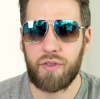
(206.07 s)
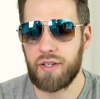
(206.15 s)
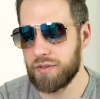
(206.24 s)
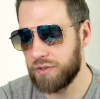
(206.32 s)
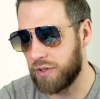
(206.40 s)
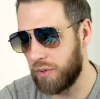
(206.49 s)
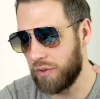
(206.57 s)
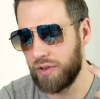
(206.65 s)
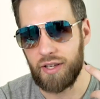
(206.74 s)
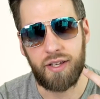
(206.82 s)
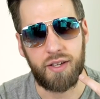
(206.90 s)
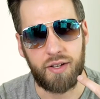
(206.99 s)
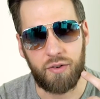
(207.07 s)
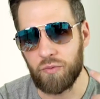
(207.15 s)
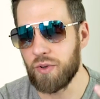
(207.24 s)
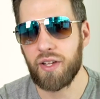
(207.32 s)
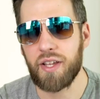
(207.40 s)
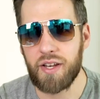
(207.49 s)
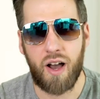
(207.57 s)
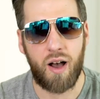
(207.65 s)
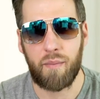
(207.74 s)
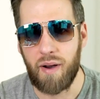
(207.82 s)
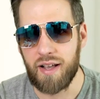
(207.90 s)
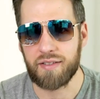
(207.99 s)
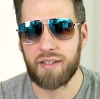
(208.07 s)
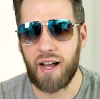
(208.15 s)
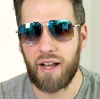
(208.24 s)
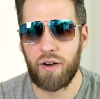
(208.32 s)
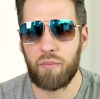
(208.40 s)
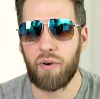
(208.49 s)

These are totally, really not my style,